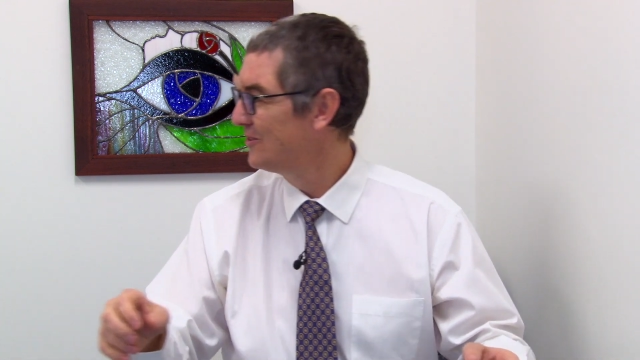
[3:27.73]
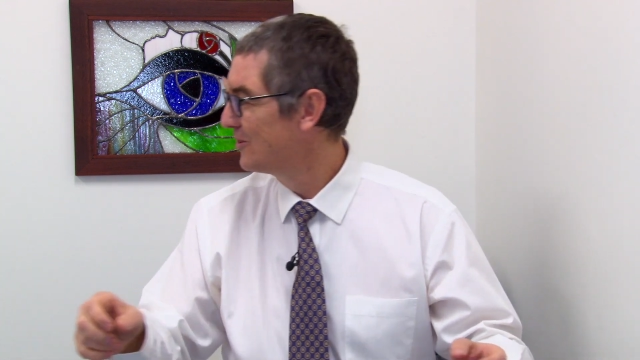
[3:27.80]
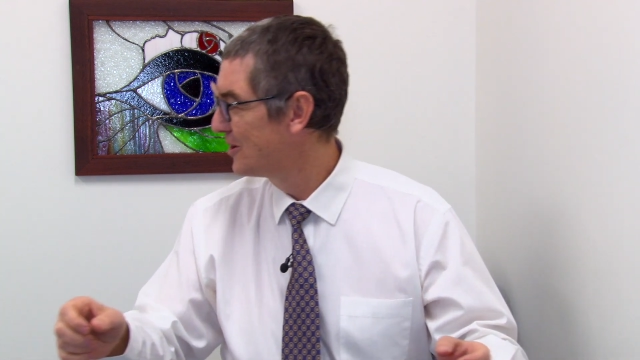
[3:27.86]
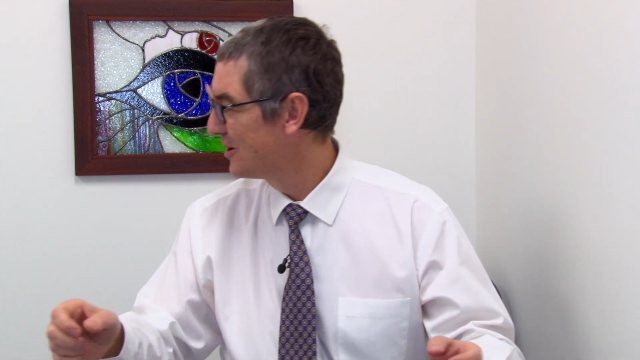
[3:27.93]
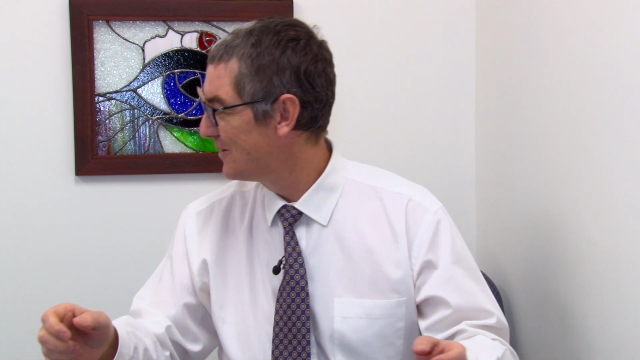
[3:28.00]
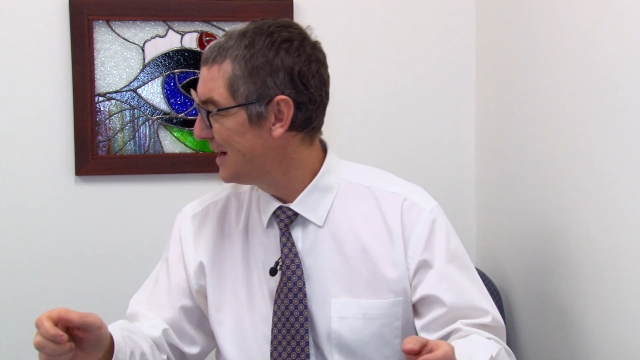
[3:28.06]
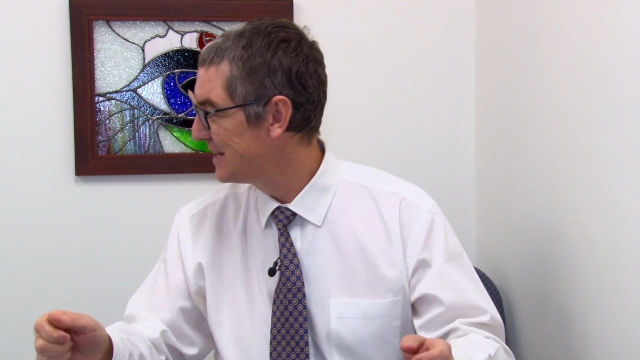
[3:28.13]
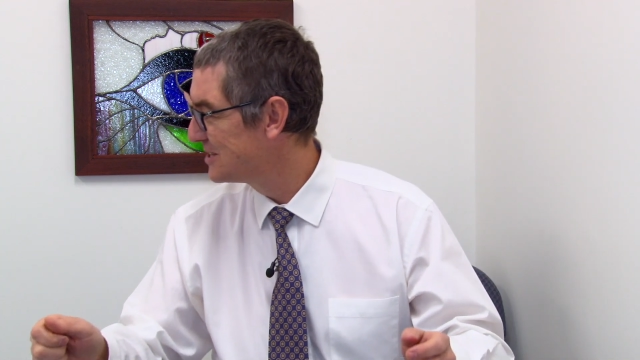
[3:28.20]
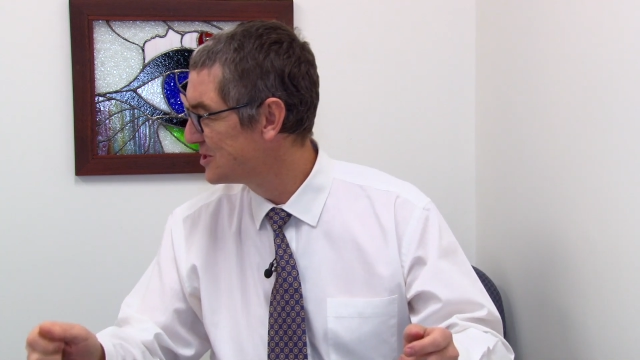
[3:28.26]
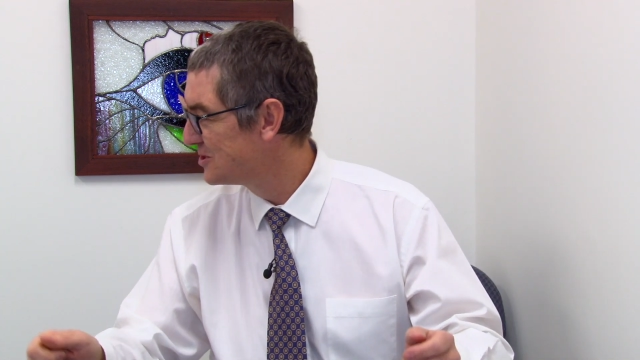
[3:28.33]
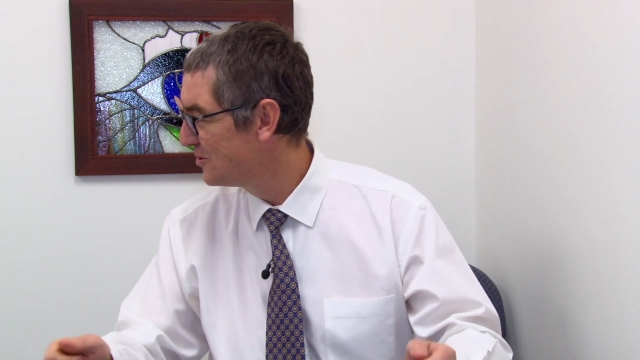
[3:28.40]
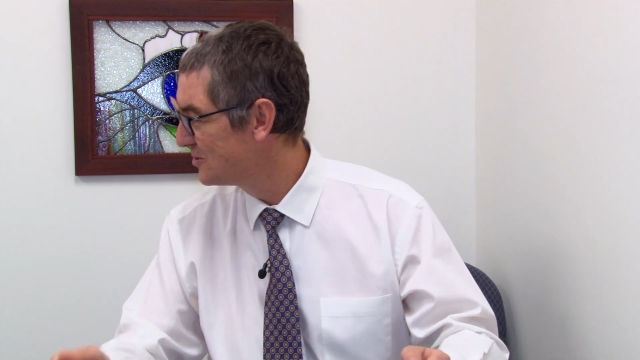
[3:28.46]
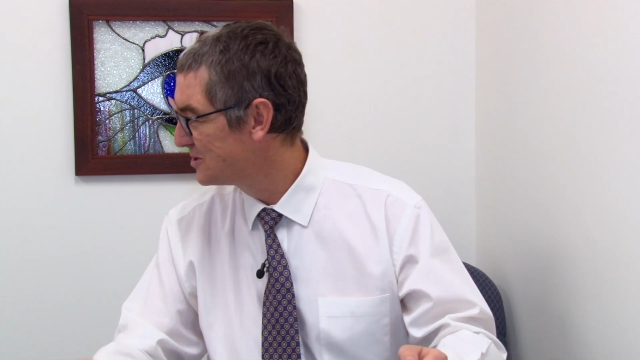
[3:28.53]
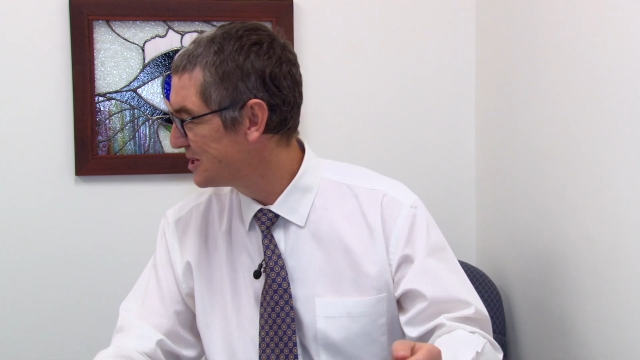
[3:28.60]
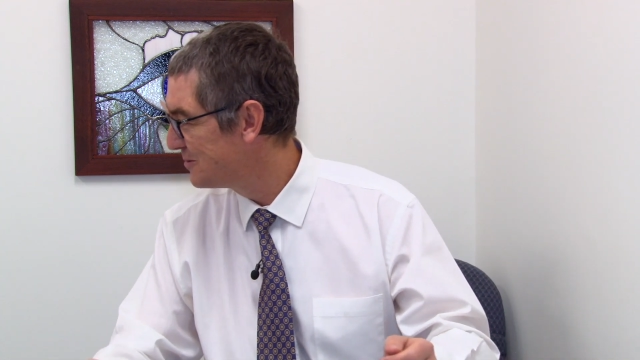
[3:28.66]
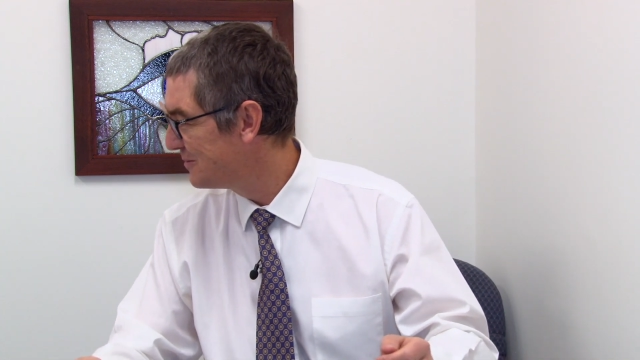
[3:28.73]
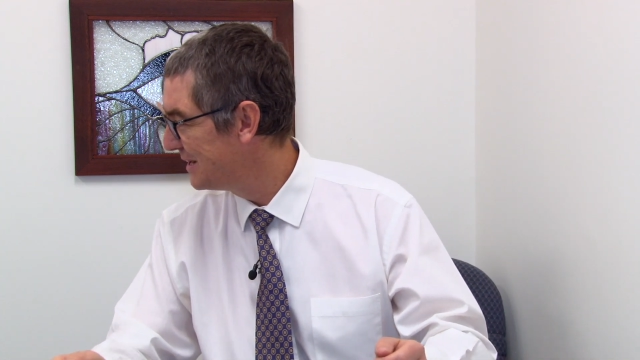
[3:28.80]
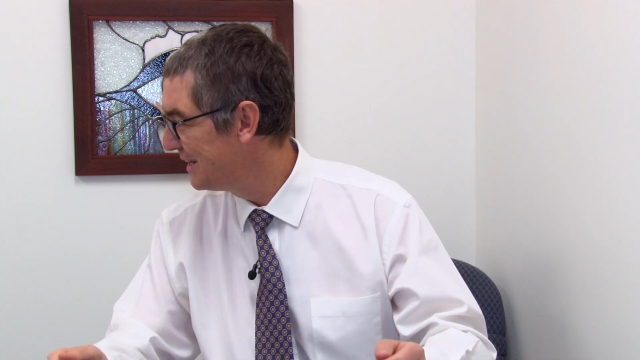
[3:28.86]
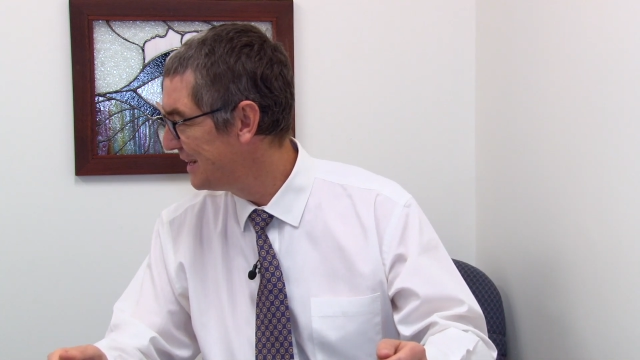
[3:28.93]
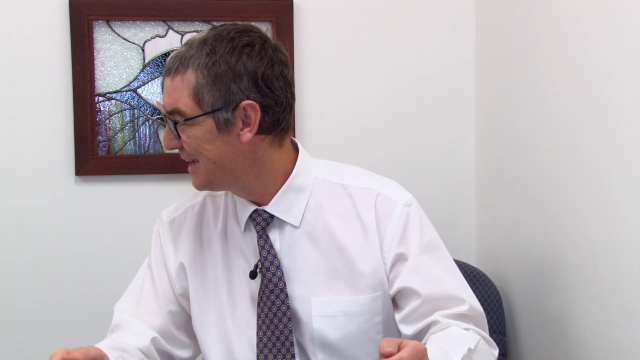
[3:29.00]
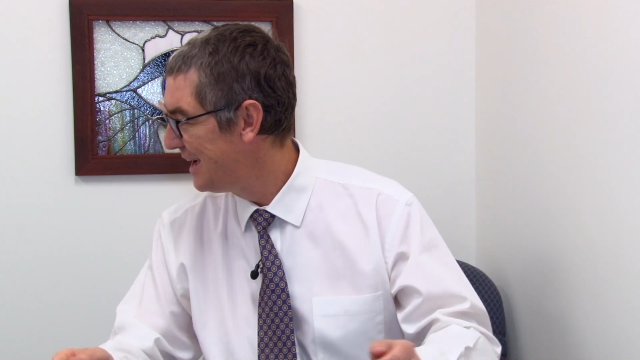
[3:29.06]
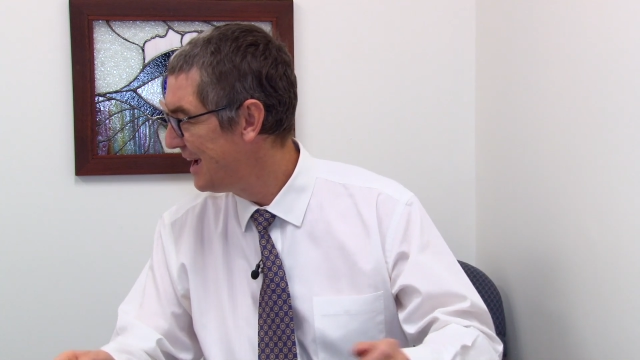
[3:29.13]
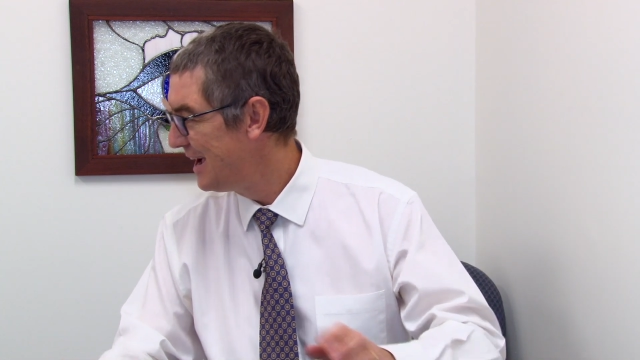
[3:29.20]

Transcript: look around to talk to them here,